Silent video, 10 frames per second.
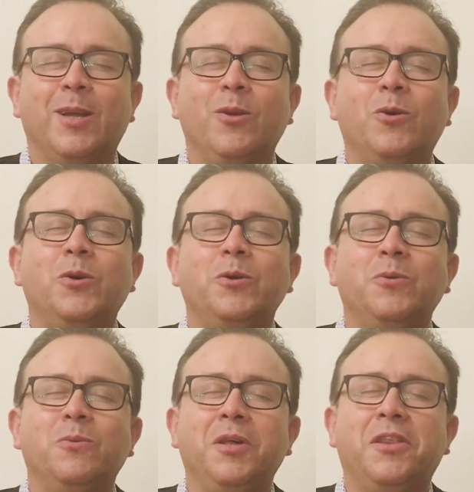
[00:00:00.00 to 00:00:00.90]

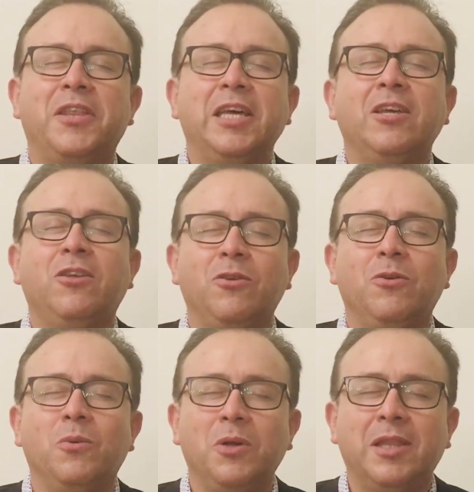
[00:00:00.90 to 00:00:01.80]
Lord, we thank
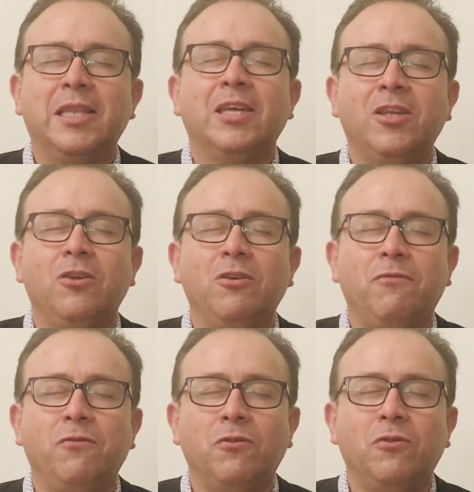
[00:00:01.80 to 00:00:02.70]
you. We thank you
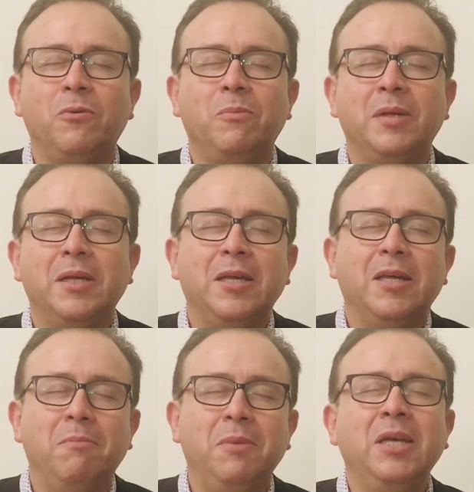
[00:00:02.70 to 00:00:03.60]
for
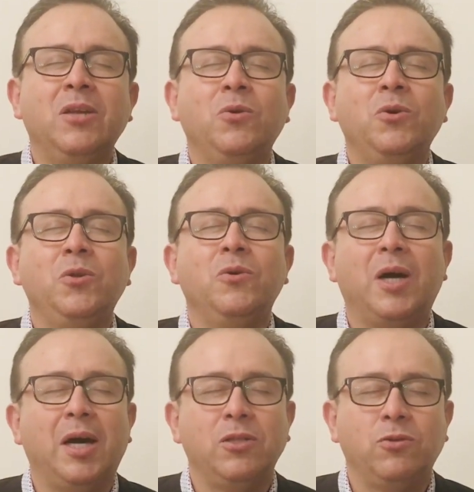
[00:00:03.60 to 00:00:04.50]
being who you
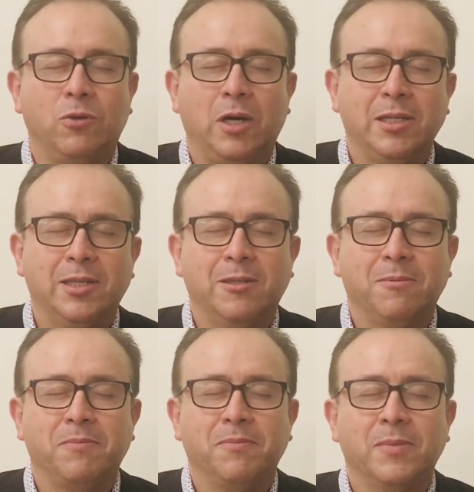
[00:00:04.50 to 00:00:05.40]
are to us.
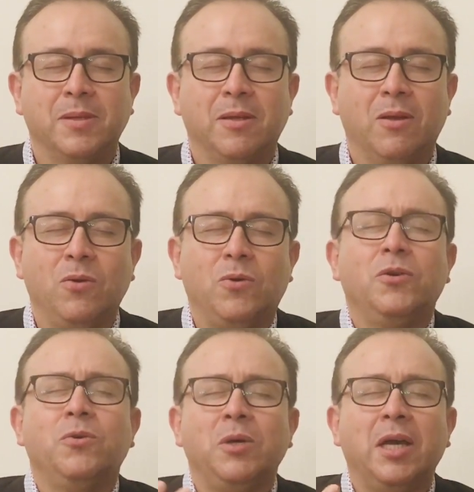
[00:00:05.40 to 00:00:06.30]

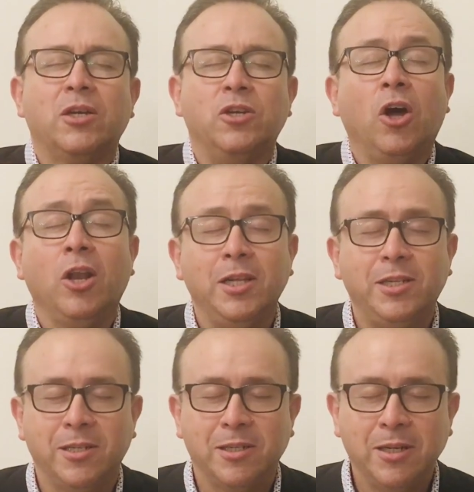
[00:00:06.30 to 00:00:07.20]
Lord, we
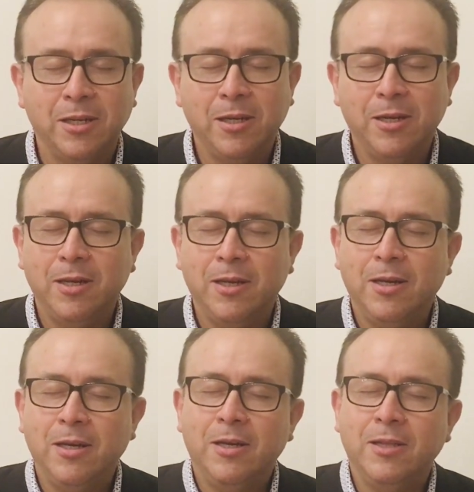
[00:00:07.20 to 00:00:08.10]
acknowledge
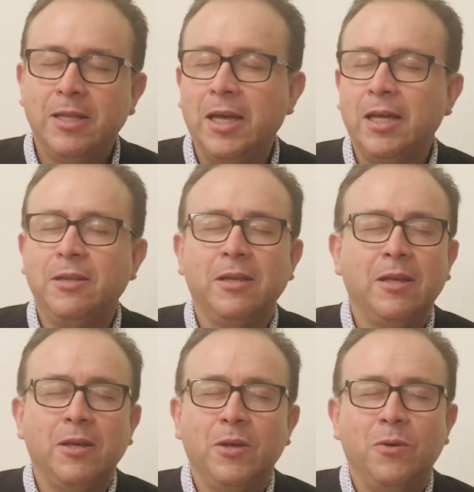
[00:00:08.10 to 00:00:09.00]
that
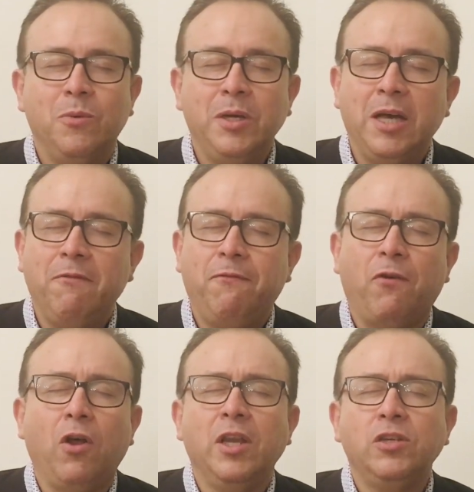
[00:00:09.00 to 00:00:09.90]
we have
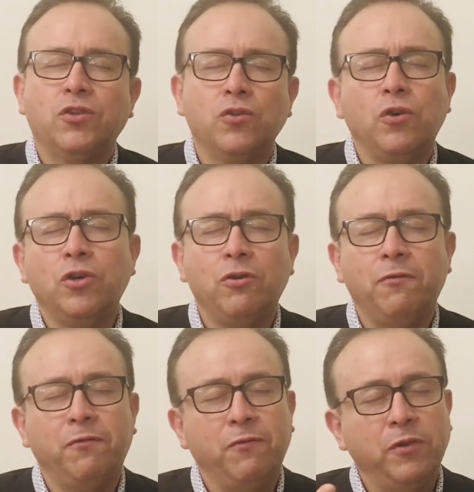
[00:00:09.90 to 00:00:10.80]
fallen short of
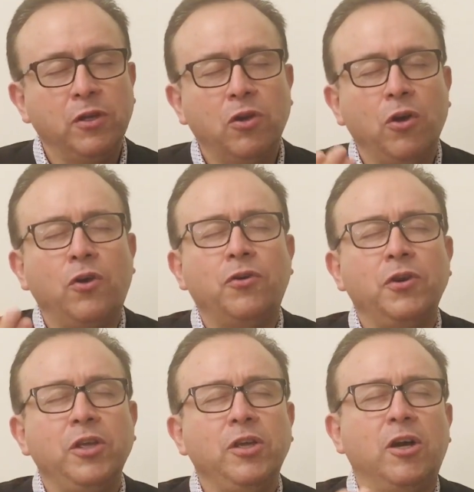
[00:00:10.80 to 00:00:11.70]
the
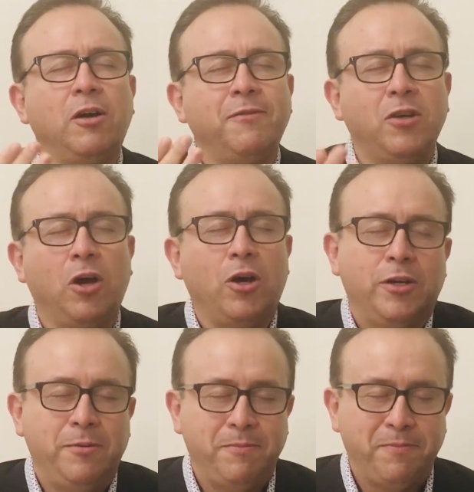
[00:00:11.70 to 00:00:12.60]
glory of God.